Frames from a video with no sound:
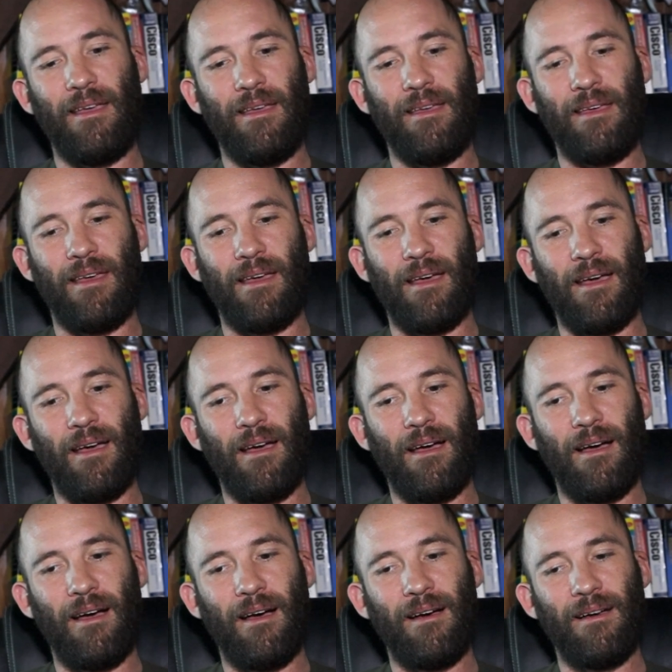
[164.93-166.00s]

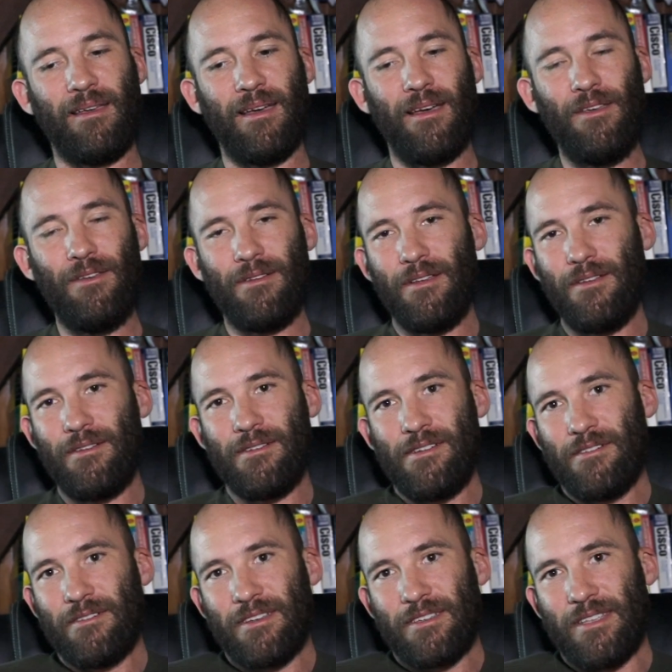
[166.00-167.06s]
yeah, yeah,
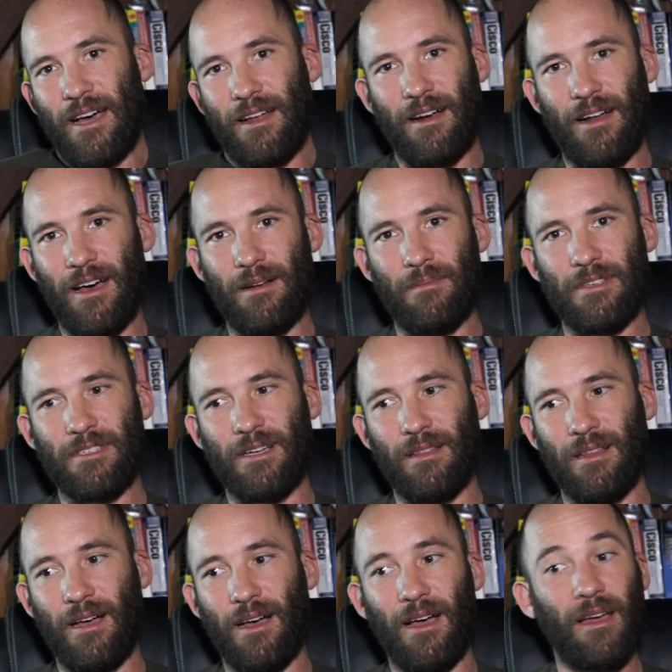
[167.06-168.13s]
you, are just not anonymous
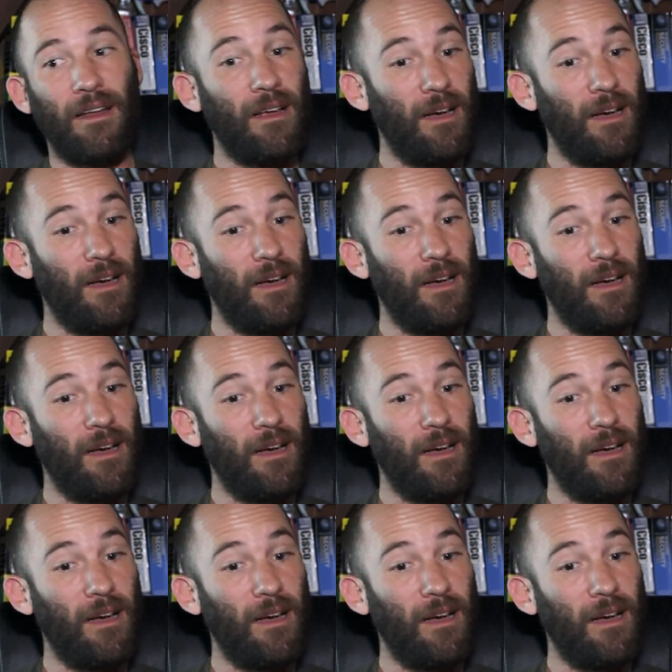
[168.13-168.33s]
online.